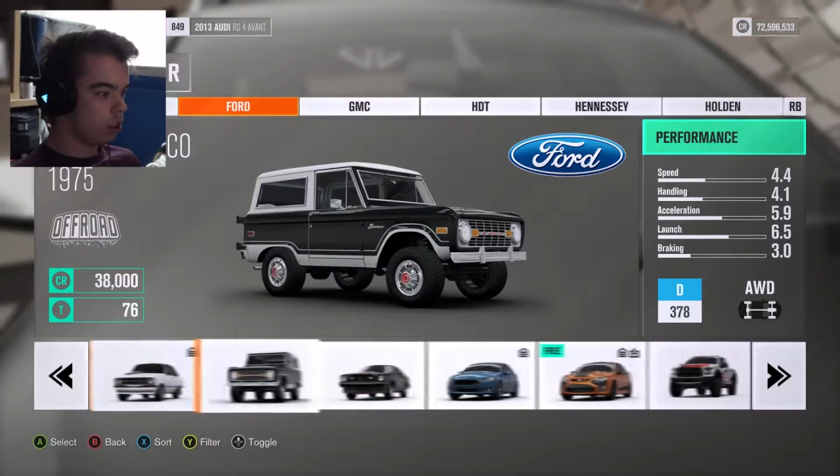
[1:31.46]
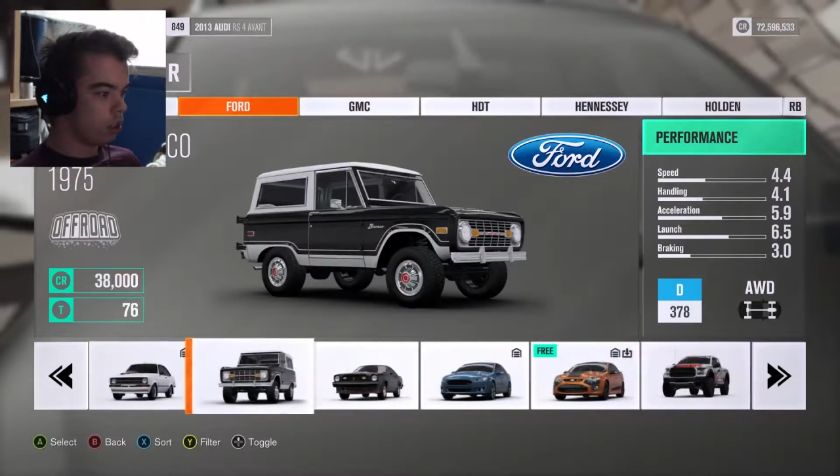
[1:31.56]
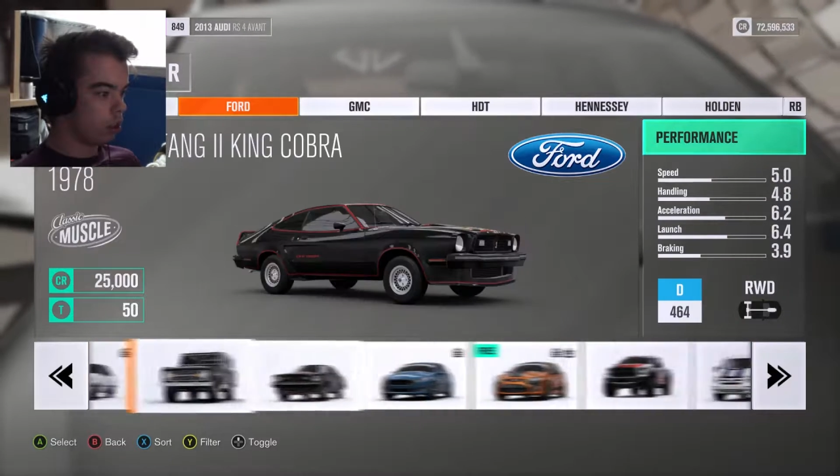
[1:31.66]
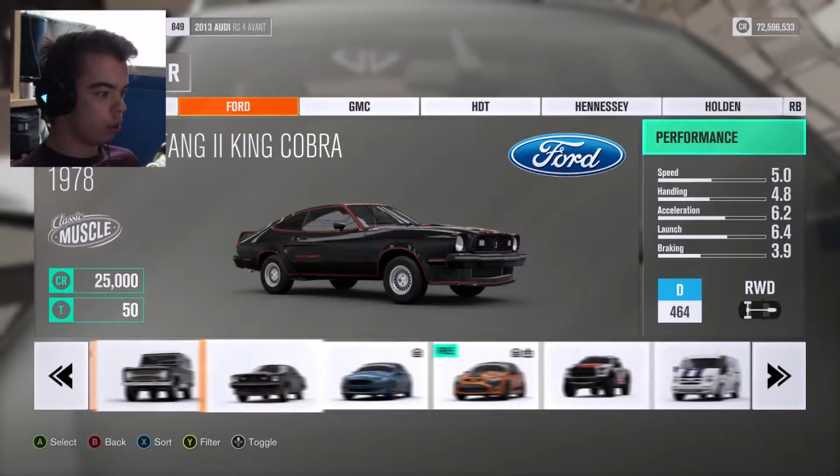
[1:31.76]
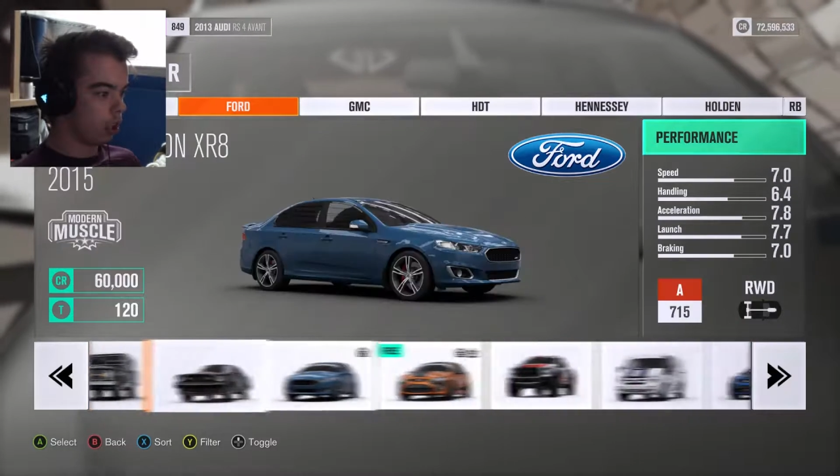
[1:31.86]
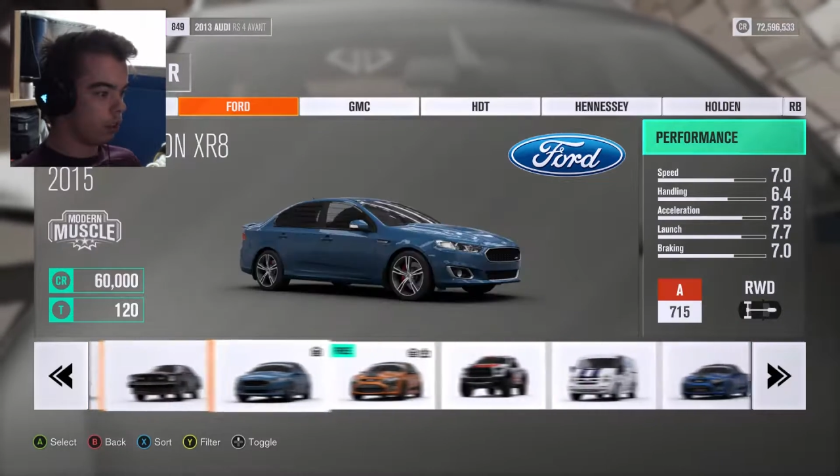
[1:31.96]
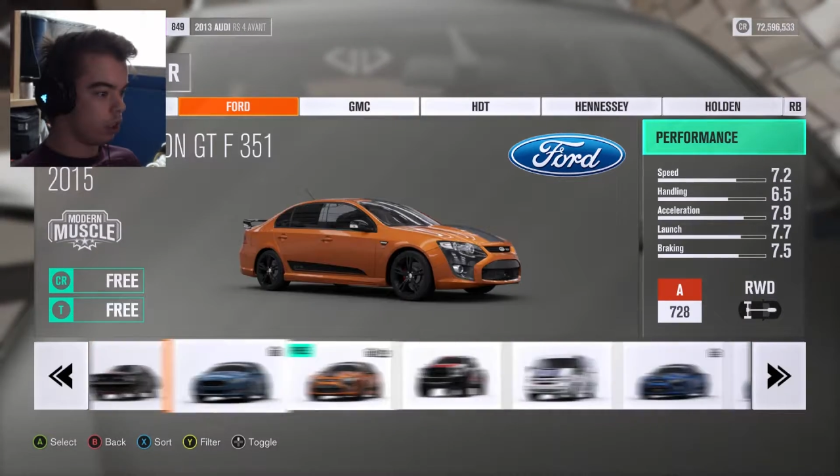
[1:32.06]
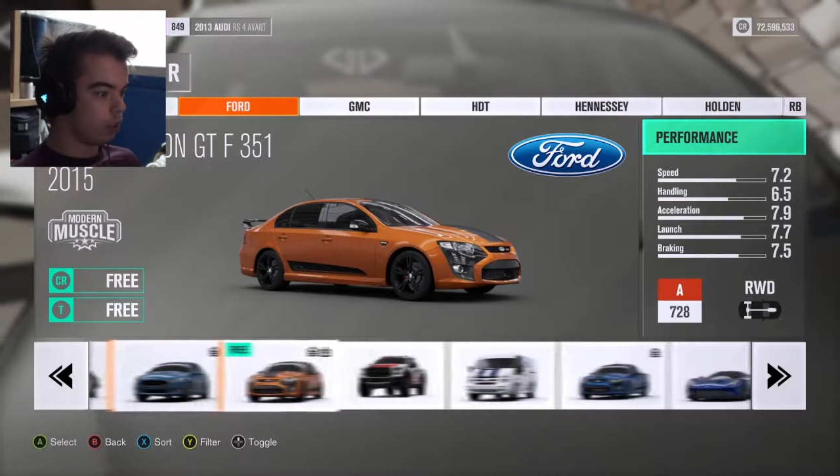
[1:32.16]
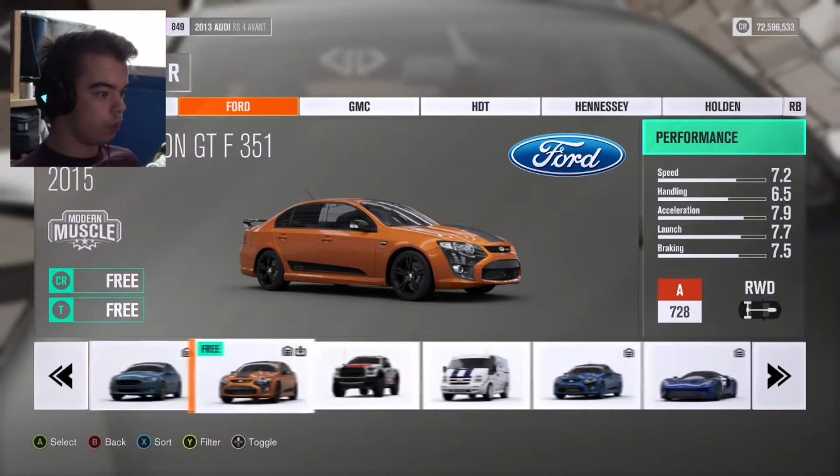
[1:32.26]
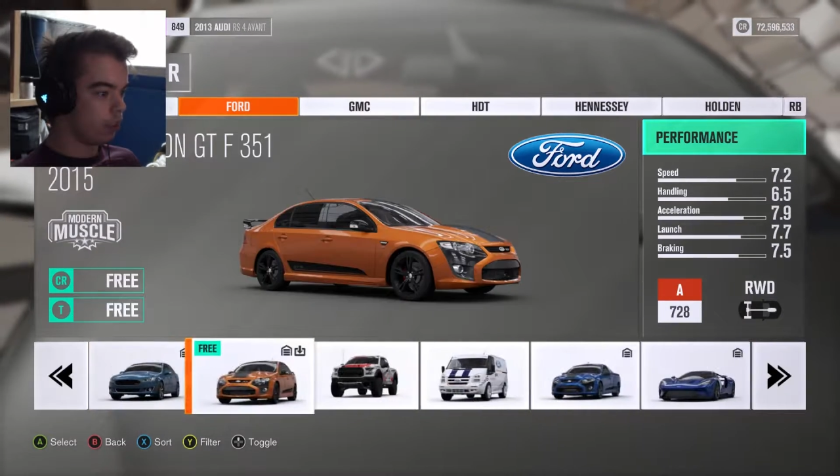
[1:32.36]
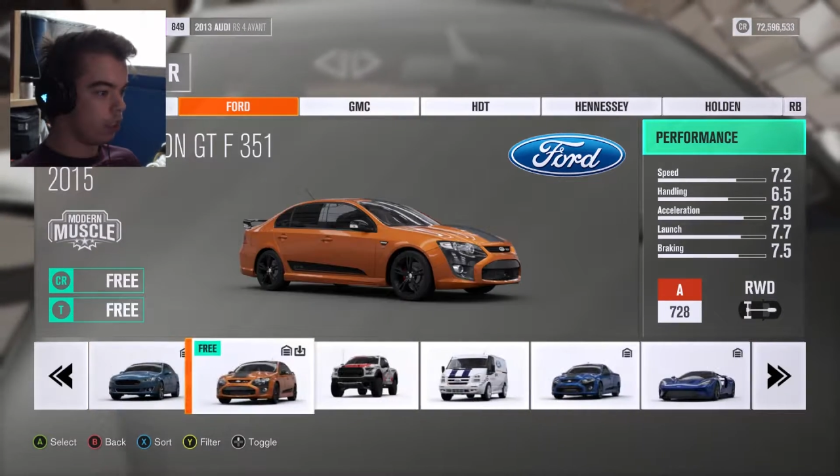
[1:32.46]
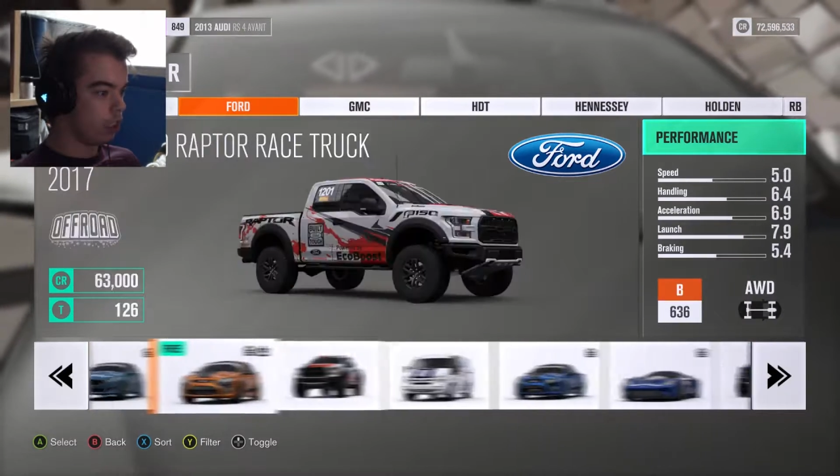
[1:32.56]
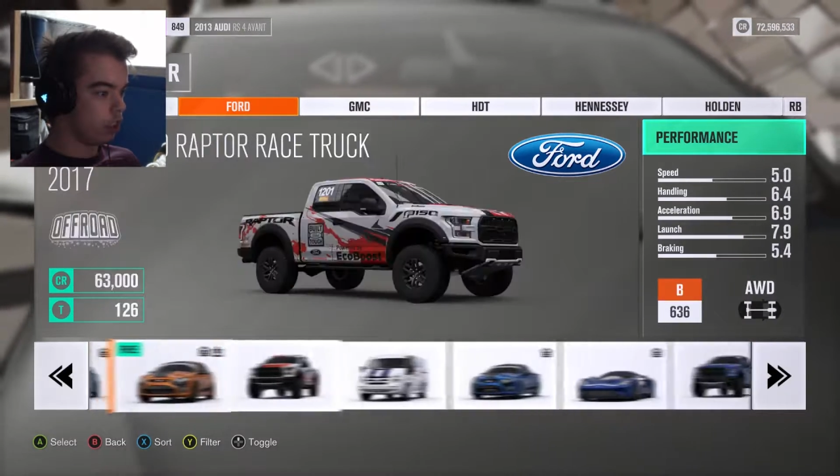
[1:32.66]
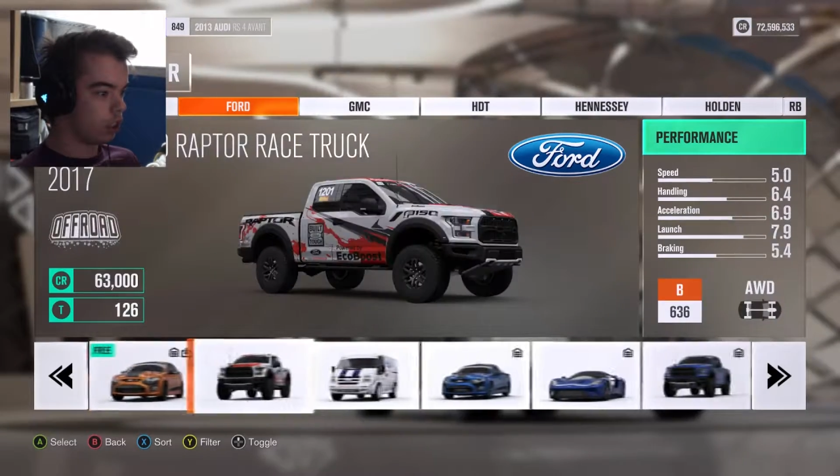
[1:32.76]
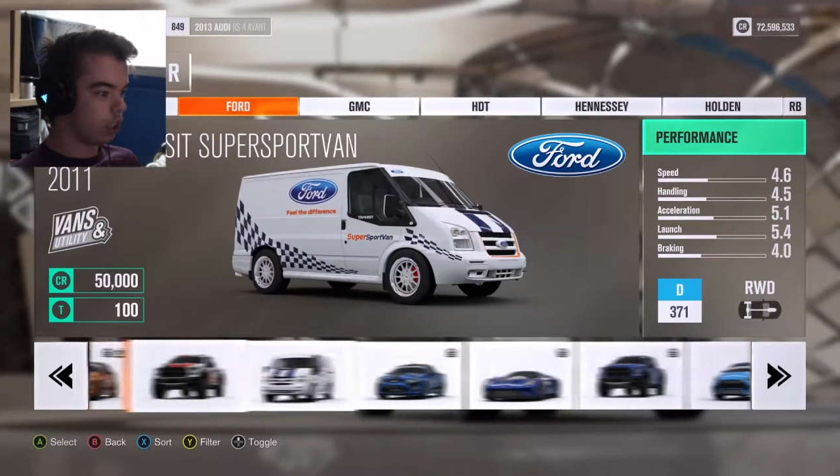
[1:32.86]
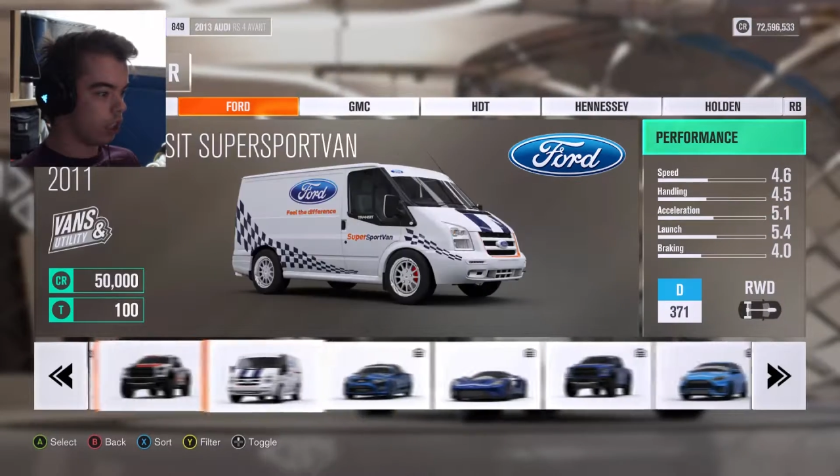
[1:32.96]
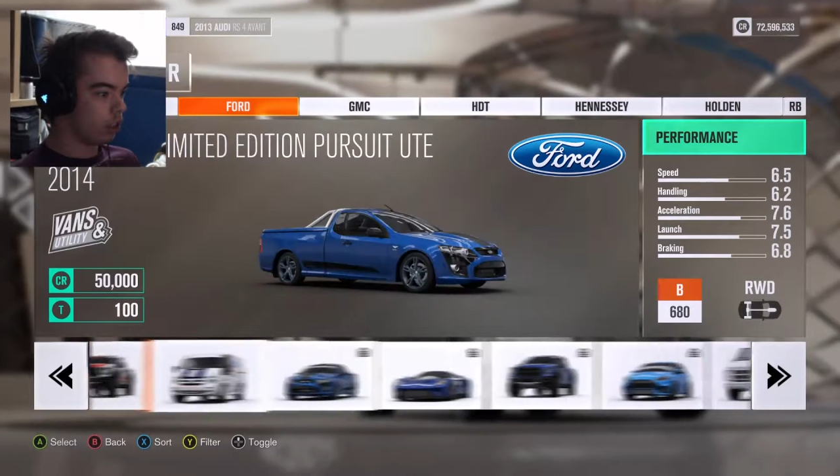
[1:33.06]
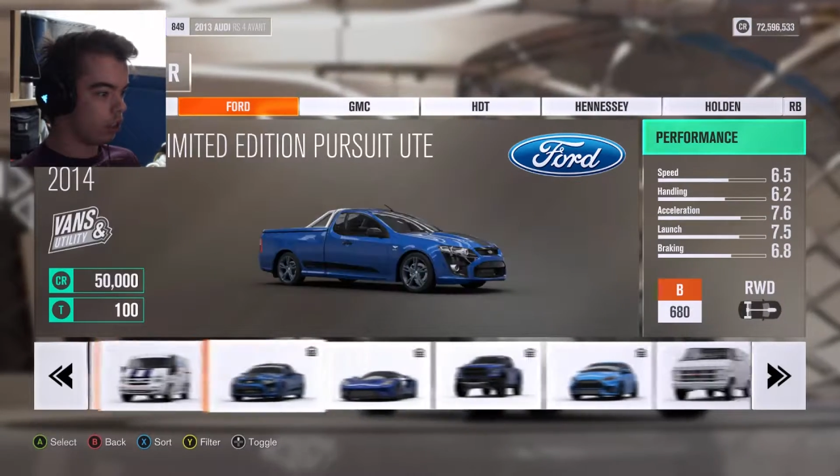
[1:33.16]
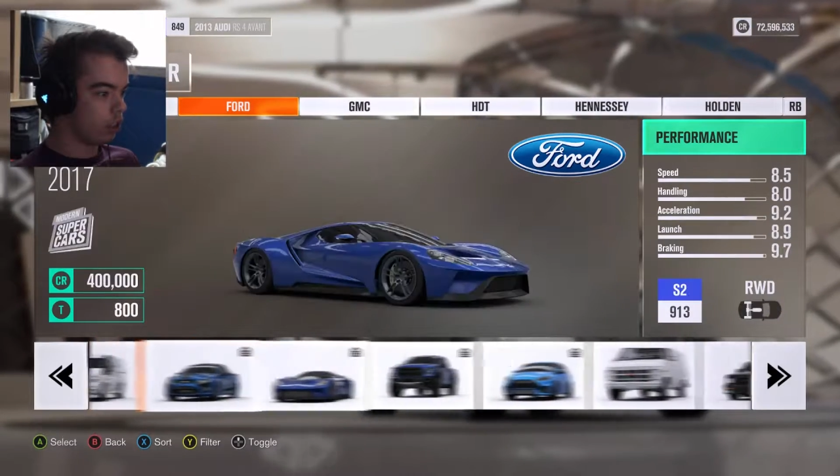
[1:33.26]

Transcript: Just no drivetrain swaps. Everything else is allowed.